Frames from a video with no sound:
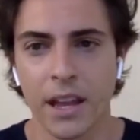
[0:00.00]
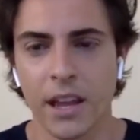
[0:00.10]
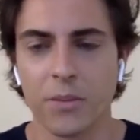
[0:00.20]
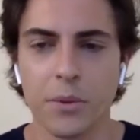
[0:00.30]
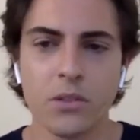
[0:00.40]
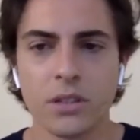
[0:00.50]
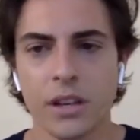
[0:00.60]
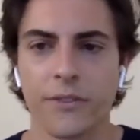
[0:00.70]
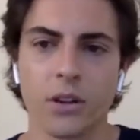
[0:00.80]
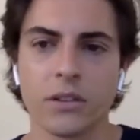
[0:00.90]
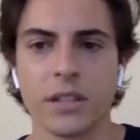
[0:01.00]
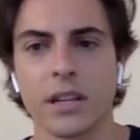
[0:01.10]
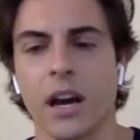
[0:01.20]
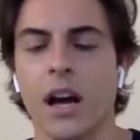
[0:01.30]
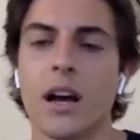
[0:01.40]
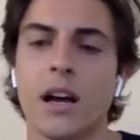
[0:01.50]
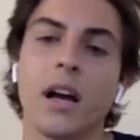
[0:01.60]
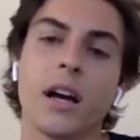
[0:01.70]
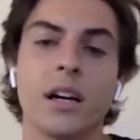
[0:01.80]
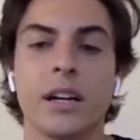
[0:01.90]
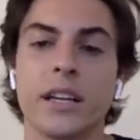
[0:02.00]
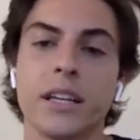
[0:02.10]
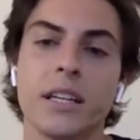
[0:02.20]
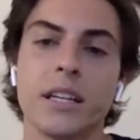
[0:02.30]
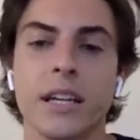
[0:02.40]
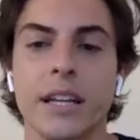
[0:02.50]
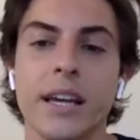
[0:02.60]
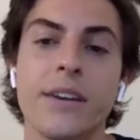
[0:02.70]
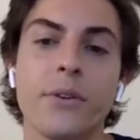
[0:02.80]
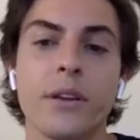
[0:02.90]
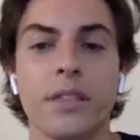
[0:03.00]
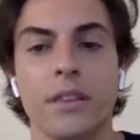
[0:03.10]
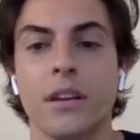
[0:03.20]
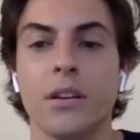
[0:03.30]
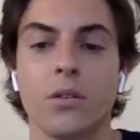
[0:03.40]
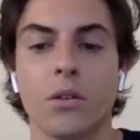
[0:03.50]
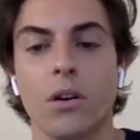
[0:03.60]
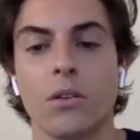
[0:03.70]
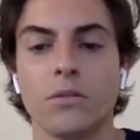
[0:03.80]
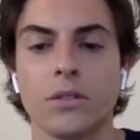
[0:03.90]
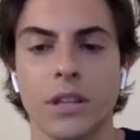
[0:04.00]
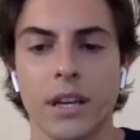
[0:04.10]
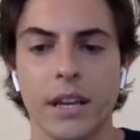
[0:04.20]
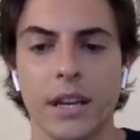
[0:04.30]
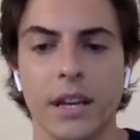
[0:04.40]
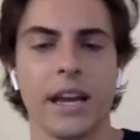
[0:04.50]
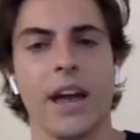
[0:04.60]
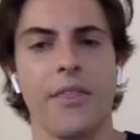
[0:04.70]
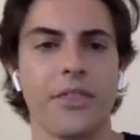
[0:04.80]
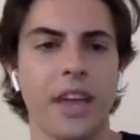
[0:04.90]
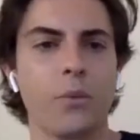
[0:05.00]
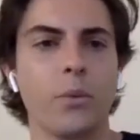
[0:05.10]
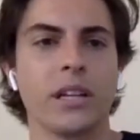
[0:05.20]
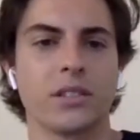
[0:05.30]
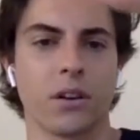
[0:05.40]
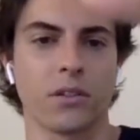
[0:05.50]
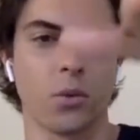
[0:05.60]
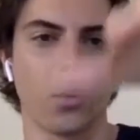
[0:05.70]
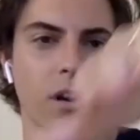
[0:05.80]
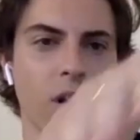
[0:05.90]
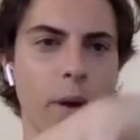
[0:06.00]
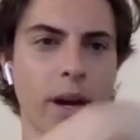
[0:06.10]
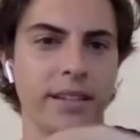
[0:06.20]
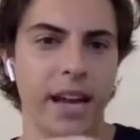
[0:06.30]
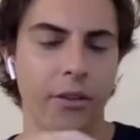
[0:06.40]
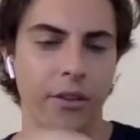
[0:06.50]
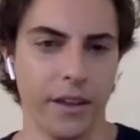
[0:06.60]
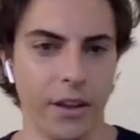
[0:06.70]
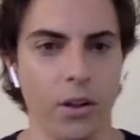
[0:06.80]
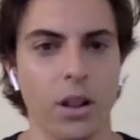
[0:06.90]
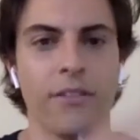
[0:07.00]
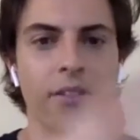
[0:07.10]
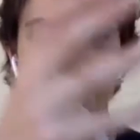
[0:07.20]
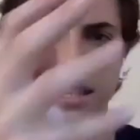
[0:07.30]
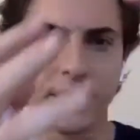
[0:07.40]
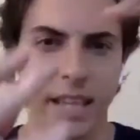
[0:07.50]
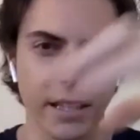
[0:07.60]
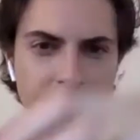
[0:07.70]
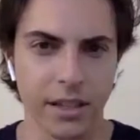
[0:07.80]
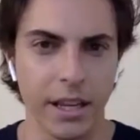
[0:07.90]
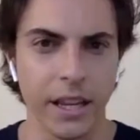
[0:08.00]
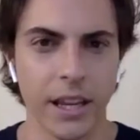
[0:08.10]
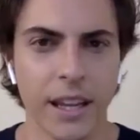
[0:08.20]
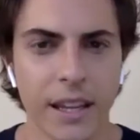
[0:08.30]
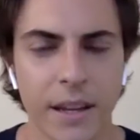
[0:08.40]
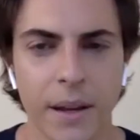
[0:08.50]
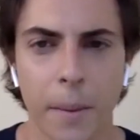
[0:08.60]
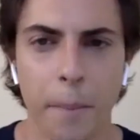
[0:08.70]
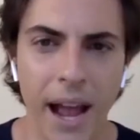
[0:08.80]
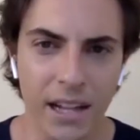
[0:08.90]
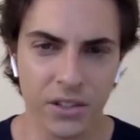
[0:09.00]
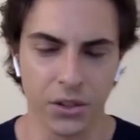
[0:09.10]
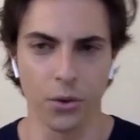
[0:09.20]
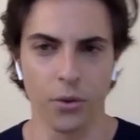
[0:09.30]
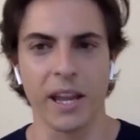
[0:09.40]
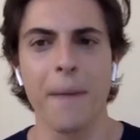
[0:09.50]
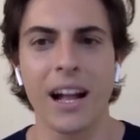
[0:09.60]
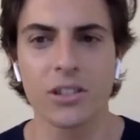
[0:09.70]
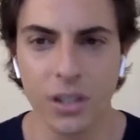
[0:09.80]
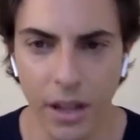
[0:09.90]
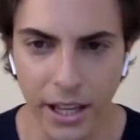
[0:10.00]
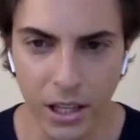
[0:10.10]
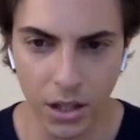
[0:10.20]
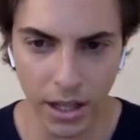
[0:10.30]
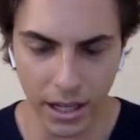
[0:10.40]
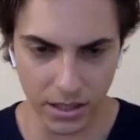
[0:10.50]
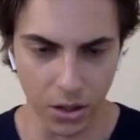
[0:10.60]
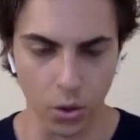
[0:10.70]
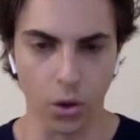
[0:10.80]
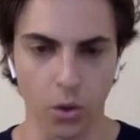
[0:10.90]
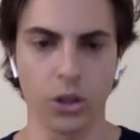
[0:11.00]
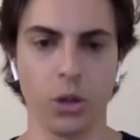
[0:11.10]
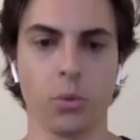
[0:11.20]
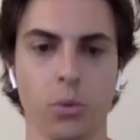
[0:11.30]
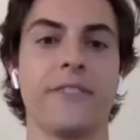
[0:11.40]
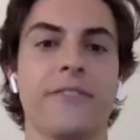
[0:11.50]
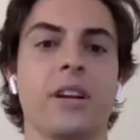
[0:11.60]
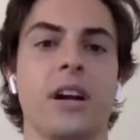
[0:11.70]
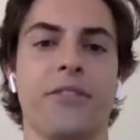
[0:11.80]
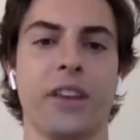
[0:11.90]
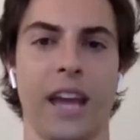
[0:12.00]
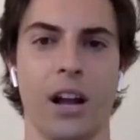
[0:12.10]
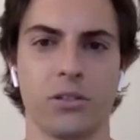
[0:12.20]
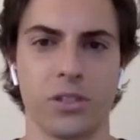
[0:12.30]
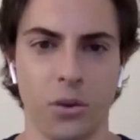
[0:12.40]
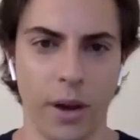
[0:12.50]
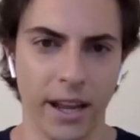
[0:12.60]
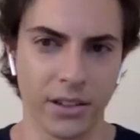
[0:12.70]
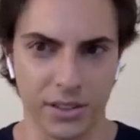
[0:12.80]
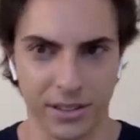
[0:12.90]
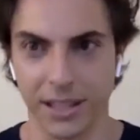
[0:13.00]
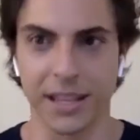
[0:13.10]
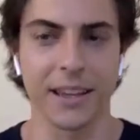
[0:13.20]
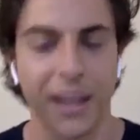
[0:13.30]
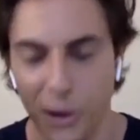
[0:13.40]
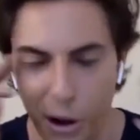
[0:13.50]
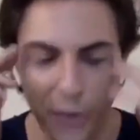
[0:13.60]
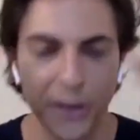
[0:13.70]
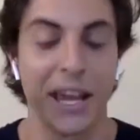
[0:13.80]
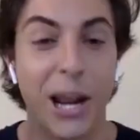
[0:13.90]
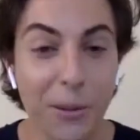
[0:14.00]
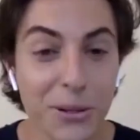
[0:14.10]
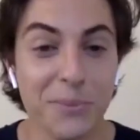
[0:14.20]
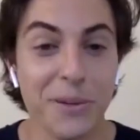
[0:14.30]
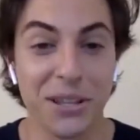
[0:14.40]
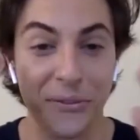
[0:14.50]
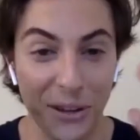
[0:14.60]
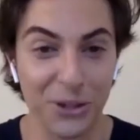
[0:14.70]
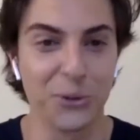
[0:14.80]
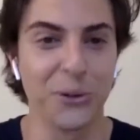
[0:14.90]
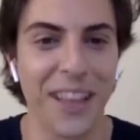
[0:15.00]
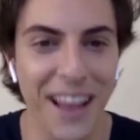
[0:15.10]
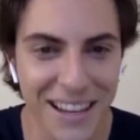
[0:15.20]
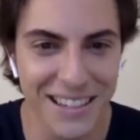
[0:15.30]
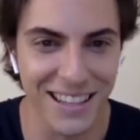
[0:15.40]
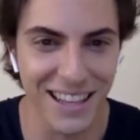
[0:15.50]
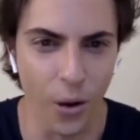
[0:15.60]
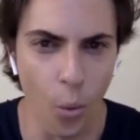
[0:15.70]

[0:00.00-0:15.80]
and the music flows in the garden and everything grows. And then we could start to work our way down the hill of like intensity back to like, imagine like as a little girl, you were lifted off the couch in a way just to like, I don't know. It helps me to visualize like